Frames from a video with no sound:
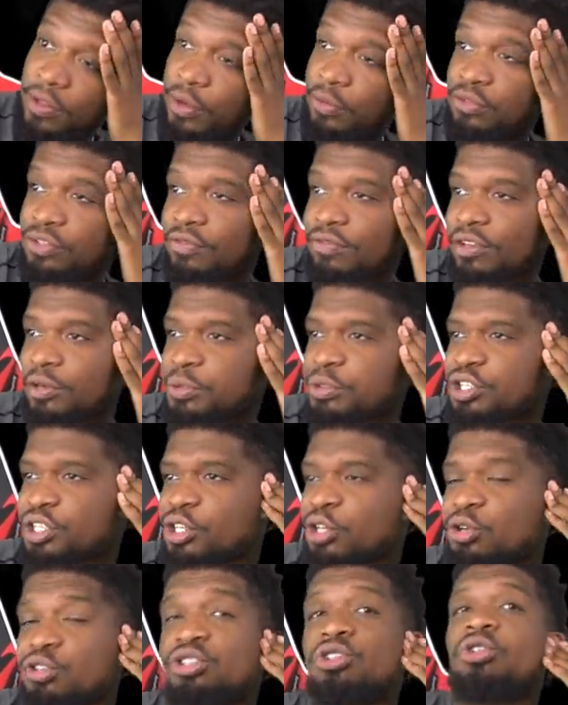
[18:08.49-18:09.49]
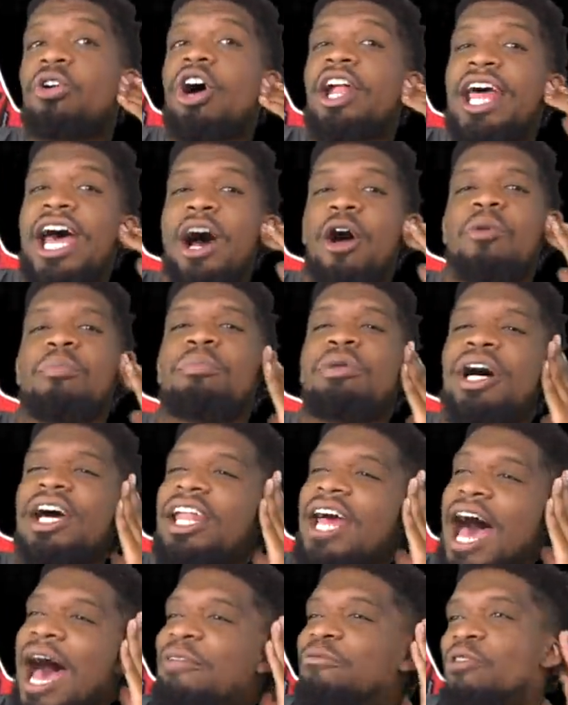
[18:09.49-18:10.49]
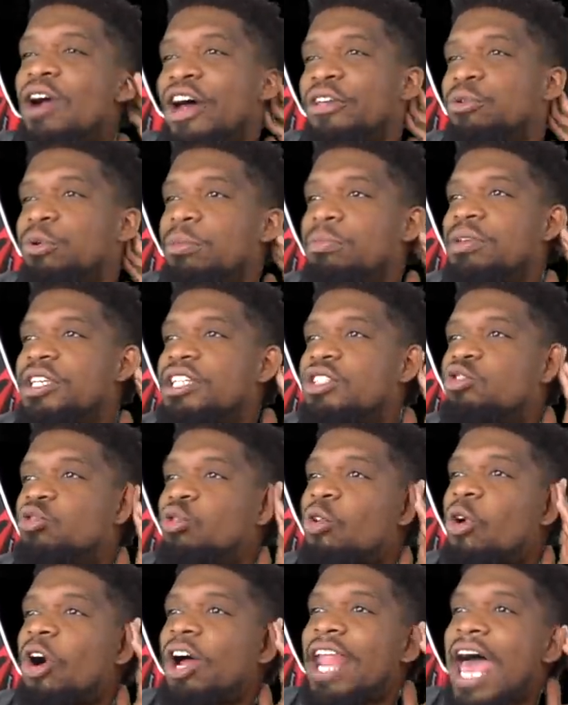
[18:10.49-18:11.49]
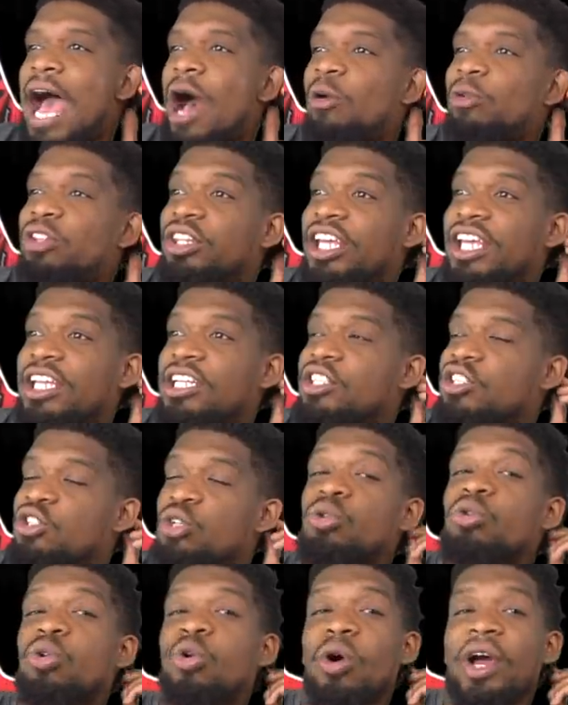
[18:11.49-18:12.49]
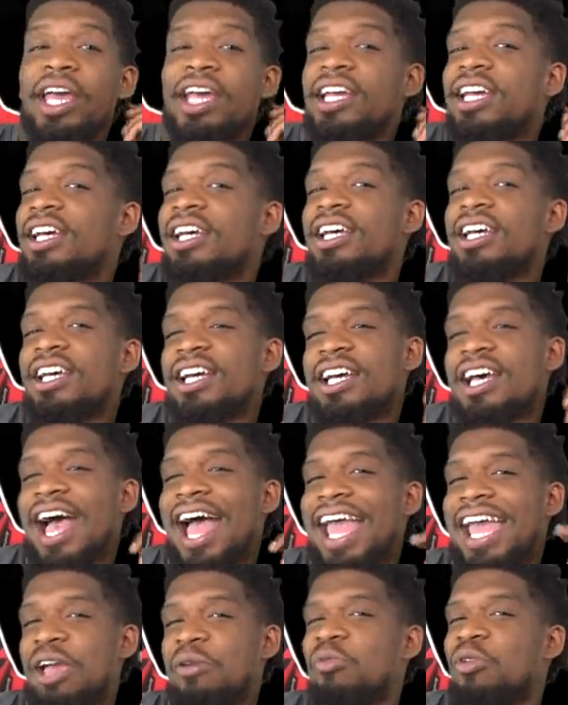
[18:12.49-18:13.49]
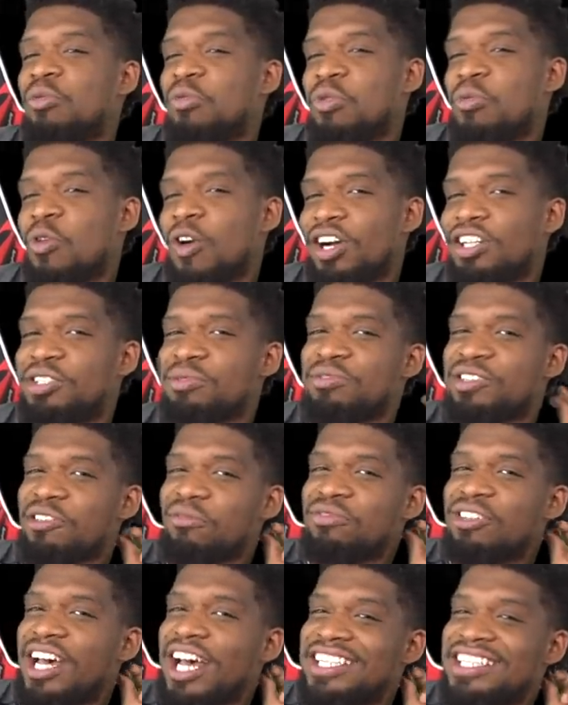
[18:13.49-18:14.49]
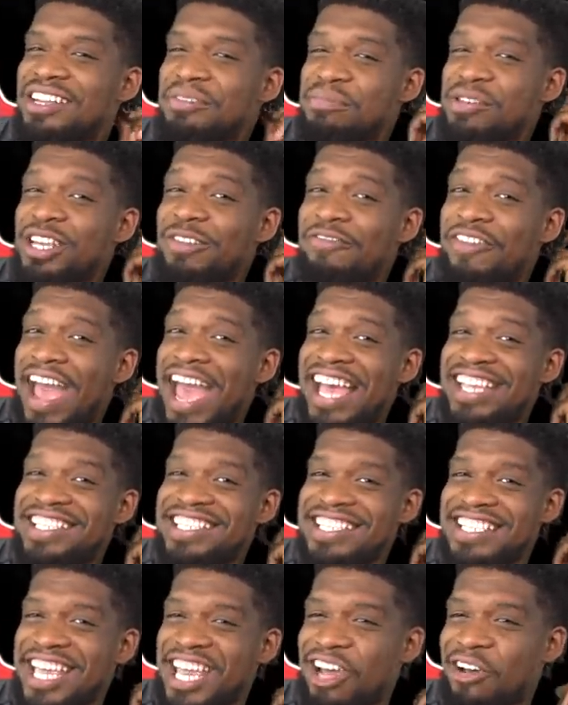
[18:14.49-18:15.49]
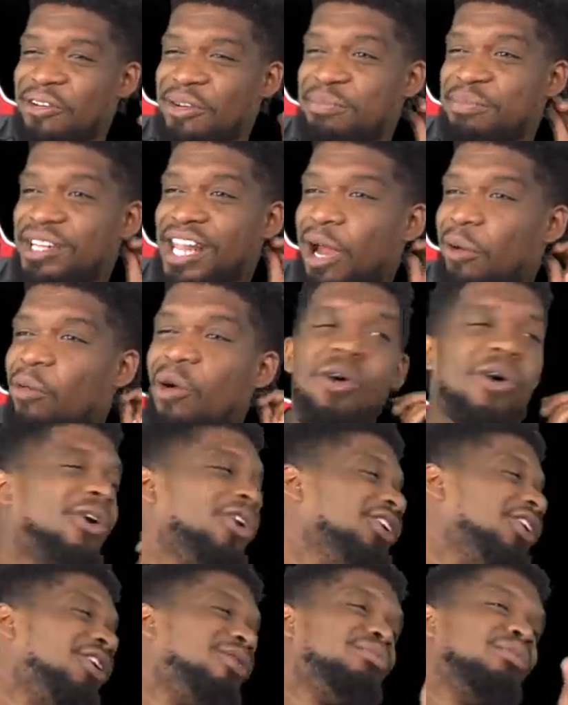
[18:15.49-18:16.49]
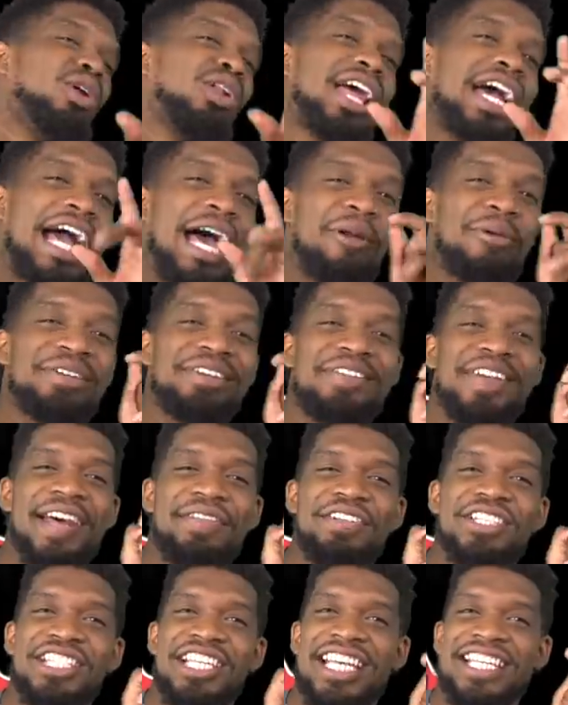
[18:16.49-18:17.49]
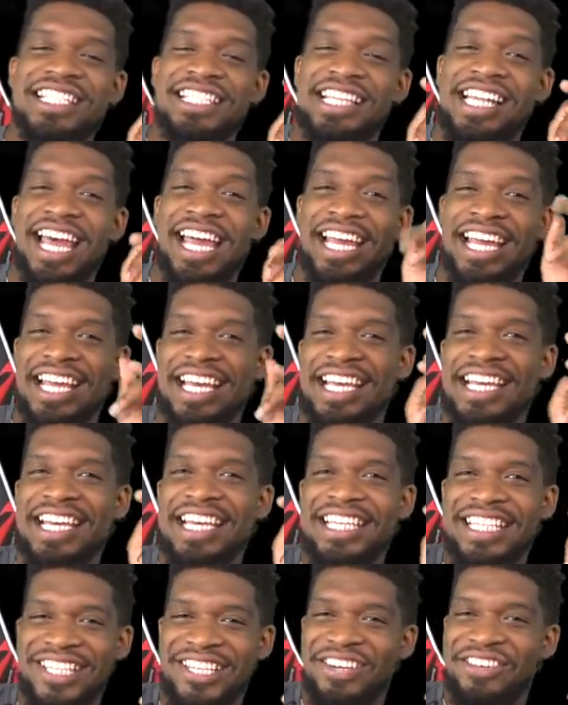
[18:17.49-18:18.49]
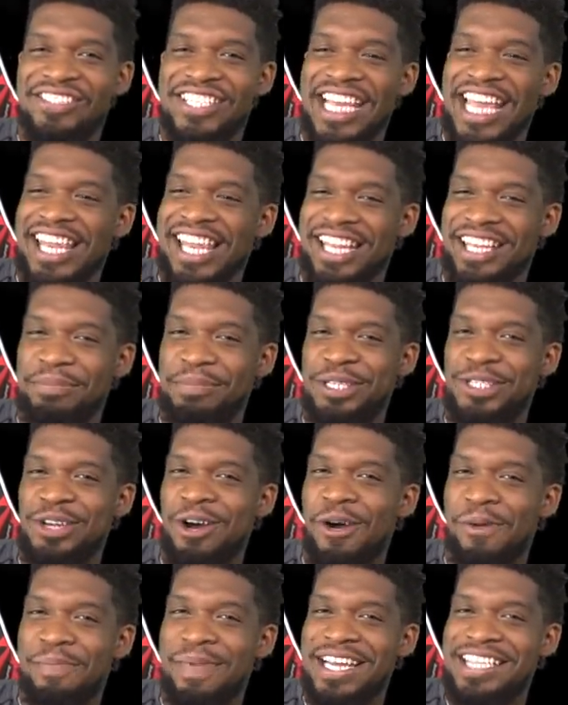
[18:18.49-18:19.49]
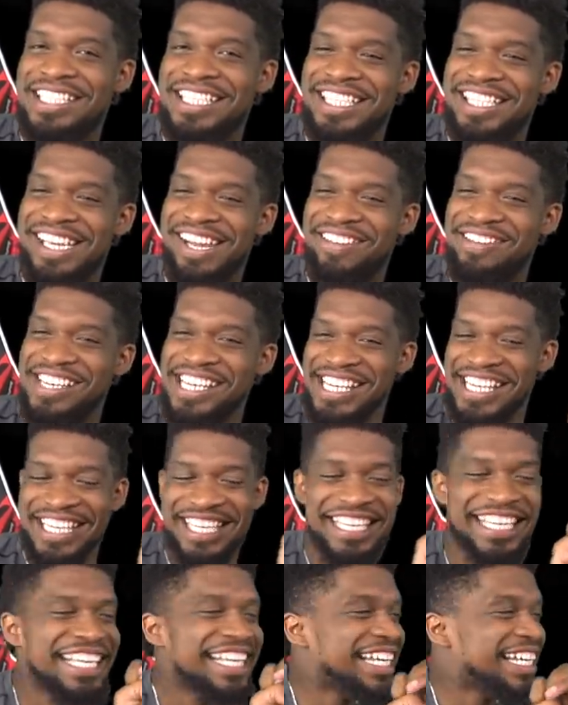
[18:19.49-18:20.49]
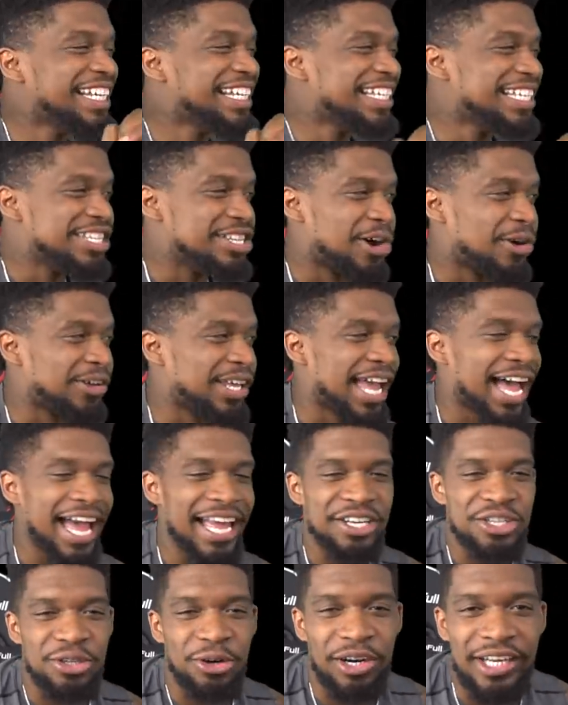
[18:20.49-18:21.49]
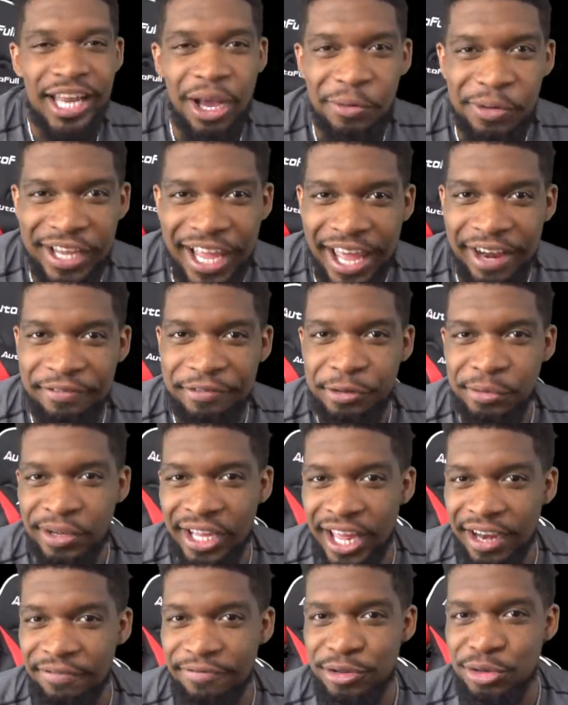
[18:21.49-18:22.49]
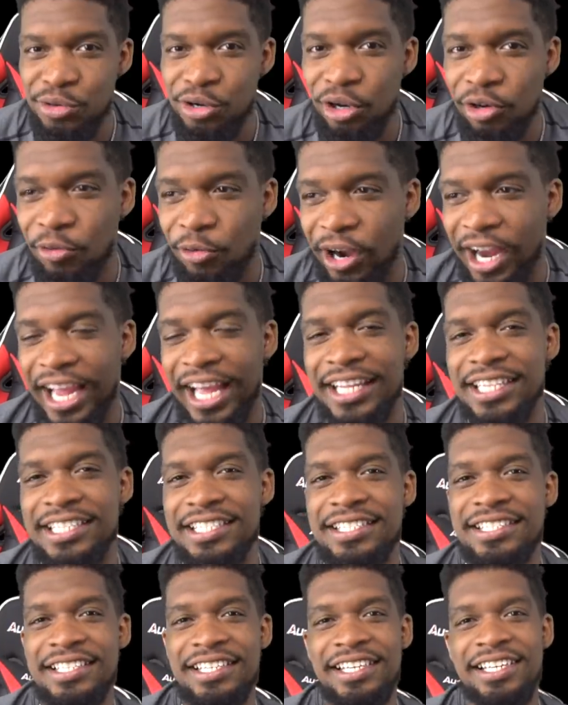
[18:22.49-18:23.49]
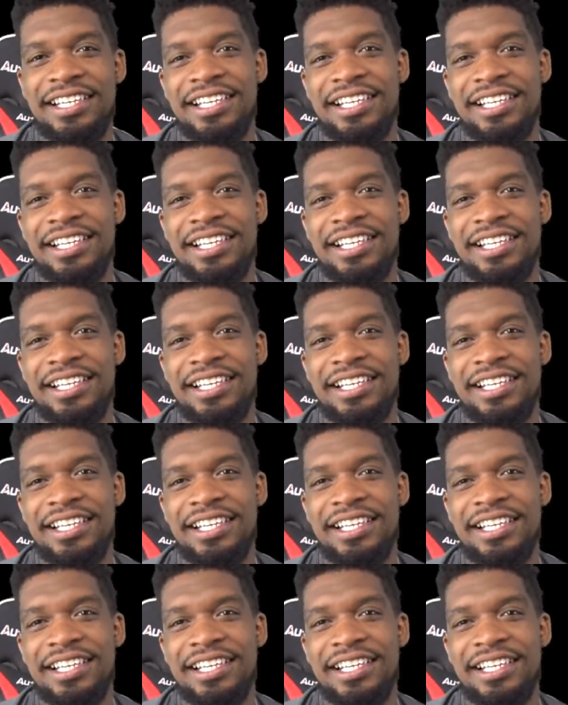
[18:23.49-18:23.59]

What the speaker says: It was a little drawn out, but I'd rather be drawn out than too quick. I hate when we watch him sometimes, it'd be fast as hell, and it'd be like, whoa, hold on, bro. Like, I don't even have a chance to, like, you know what I'm saying? Like, let me talk my shit, you know what I mean? So, yeah, I enjoyed that. We had a few good rants.